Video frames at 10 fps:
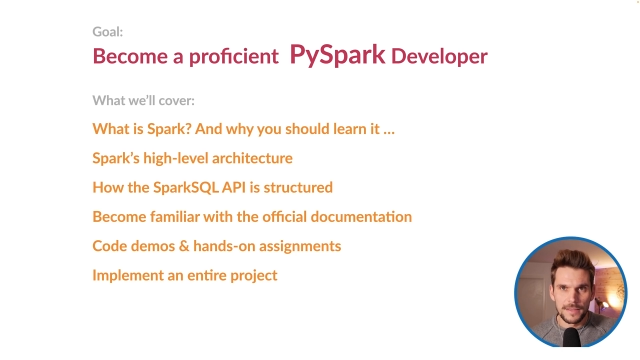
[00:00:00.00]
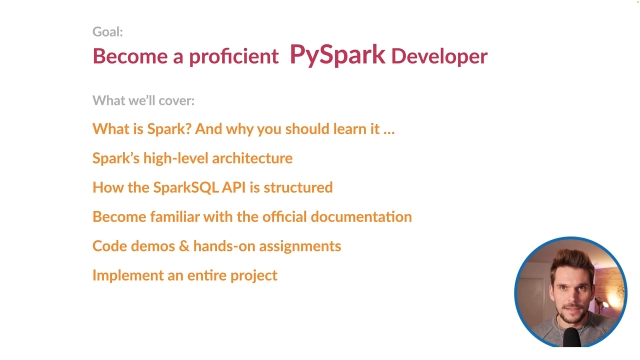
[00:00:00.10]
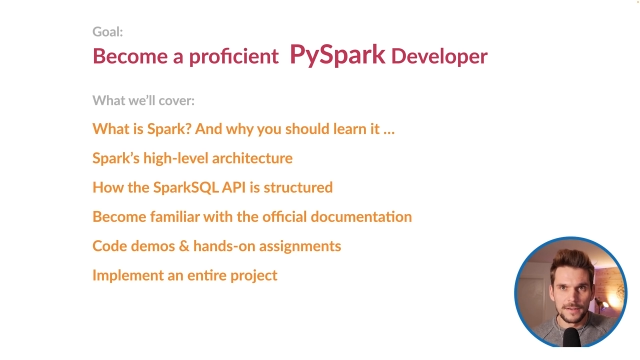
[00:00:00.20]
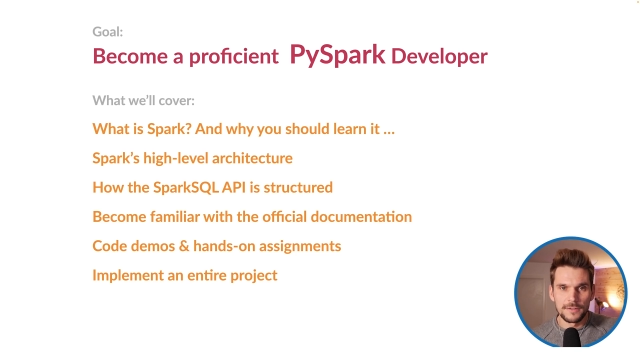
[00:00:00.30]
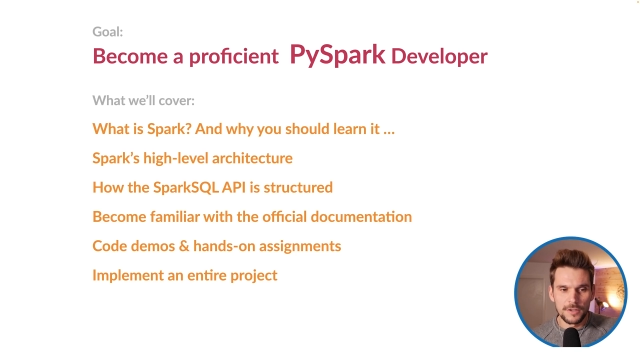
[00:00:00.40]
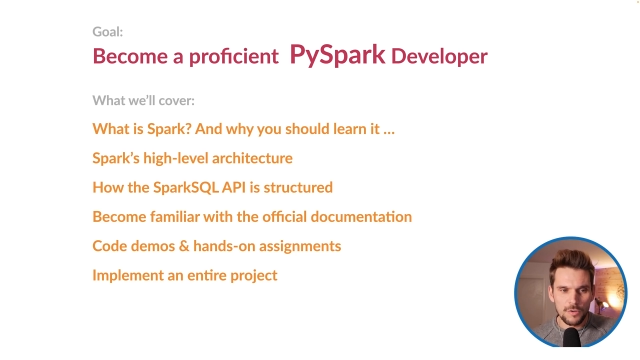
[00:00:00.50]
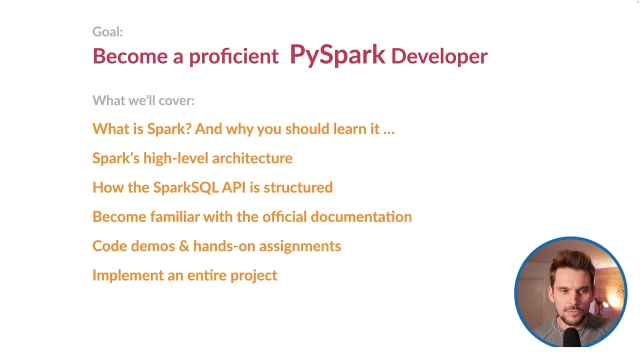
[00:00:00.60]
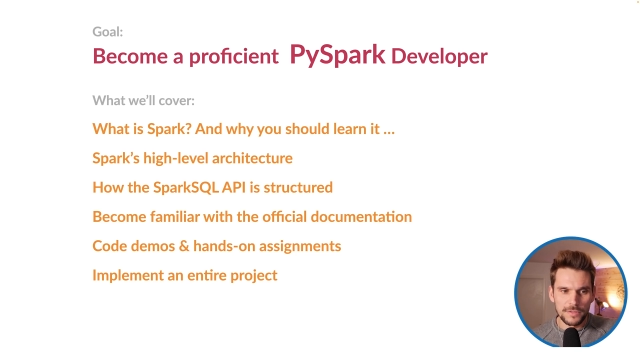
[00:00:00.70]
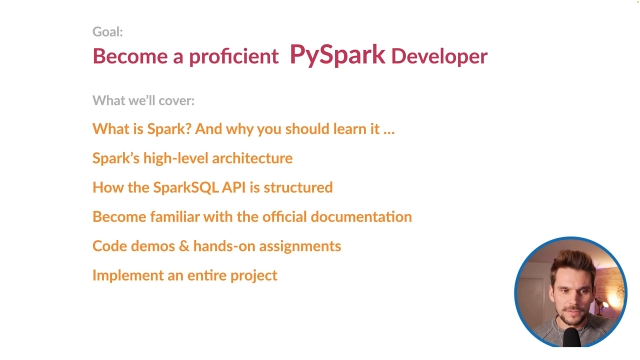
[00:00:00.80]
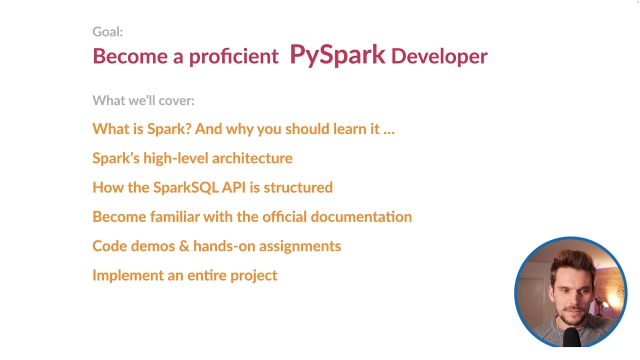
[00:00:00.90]
in
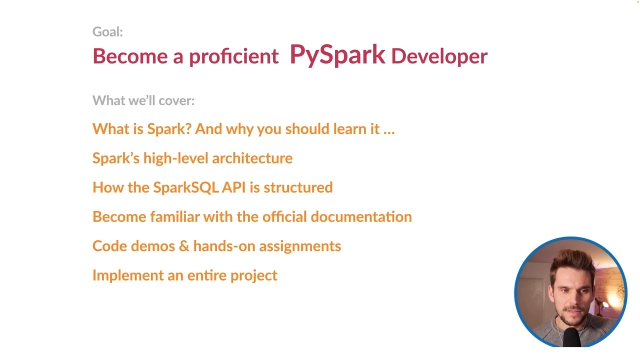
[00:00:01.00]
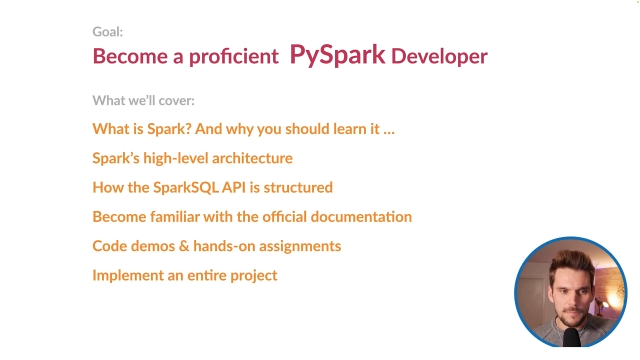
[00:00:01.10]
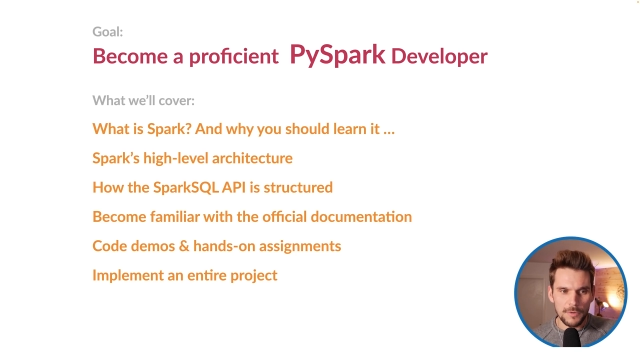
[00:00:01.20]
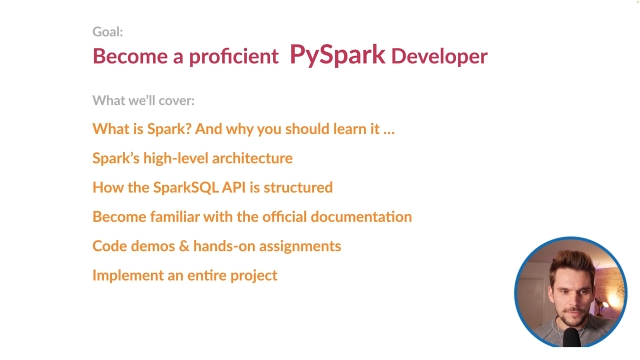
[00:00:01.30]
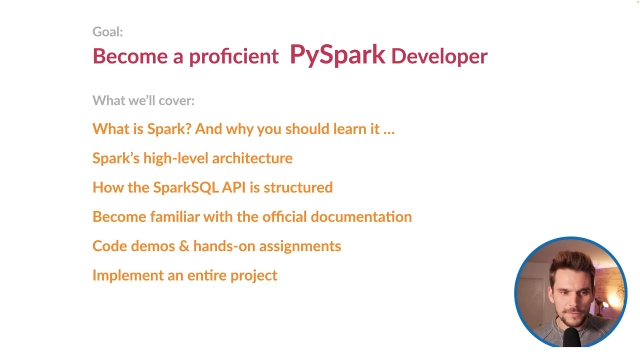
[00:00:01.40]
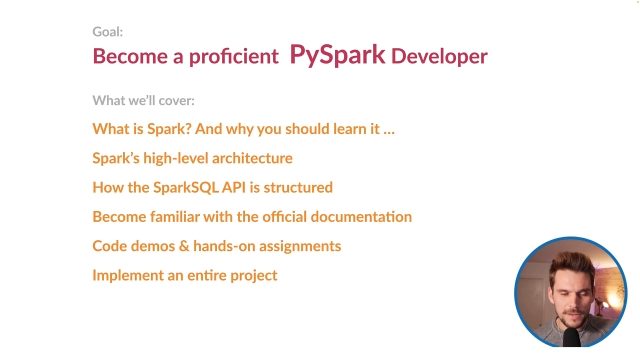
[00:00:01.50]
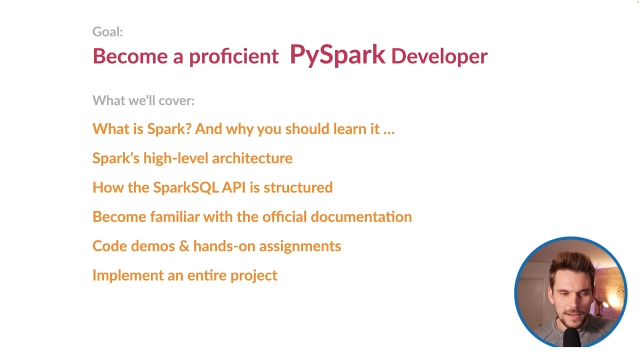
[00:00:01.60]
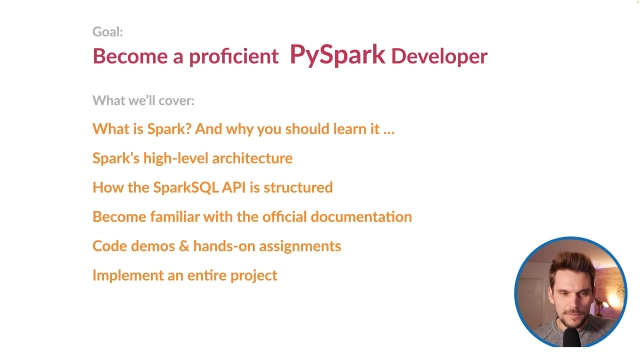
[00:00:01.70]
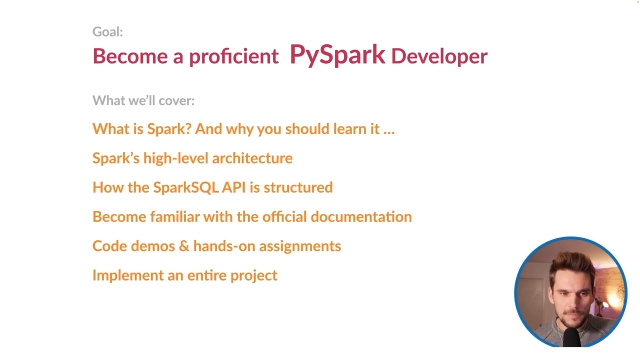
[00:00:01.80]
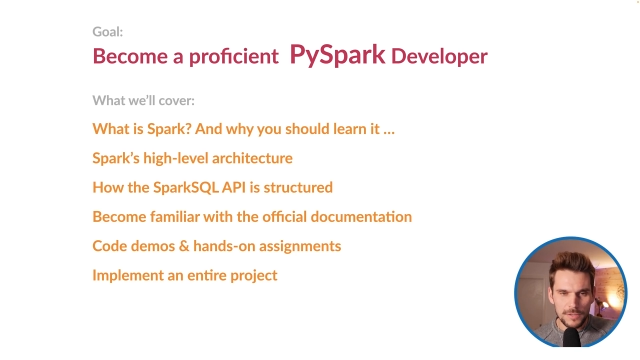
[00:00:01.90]
code demos
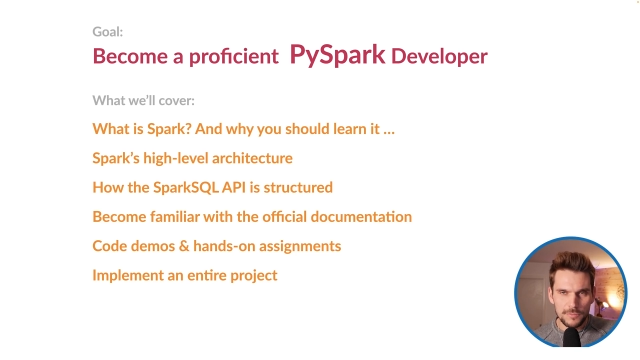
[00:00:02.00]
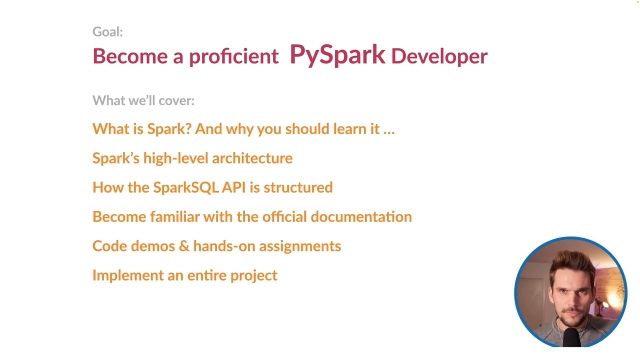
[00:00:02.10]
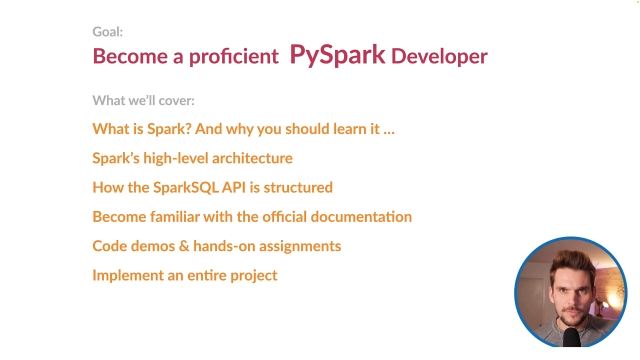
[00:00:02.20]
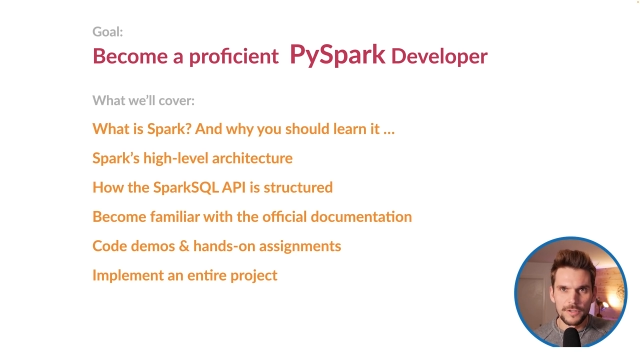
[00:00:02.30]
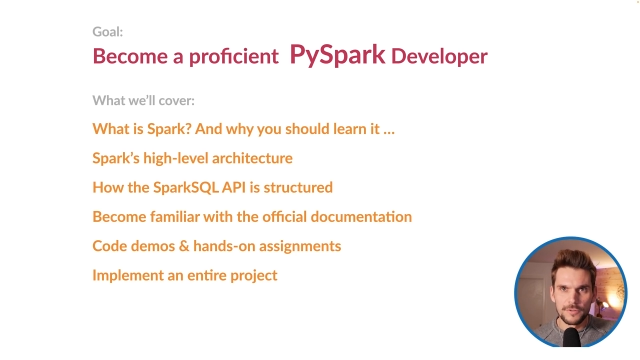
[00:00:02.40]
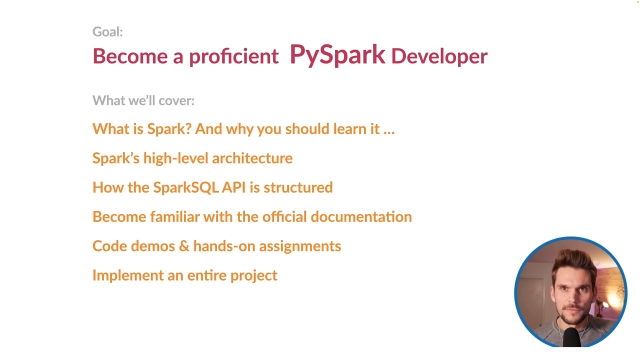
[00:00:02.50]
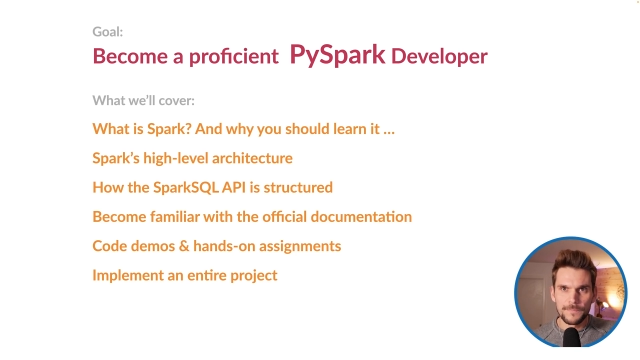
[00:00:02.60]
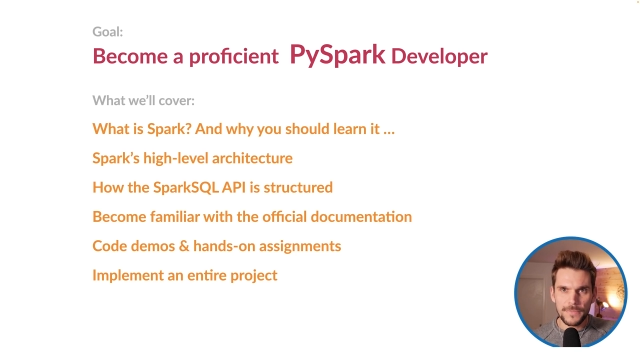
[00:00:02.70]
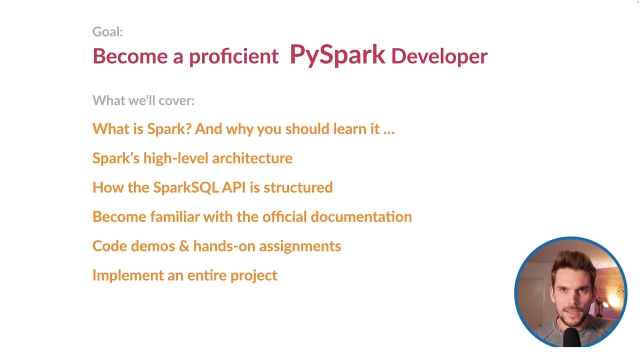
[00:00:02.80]
I will do for you,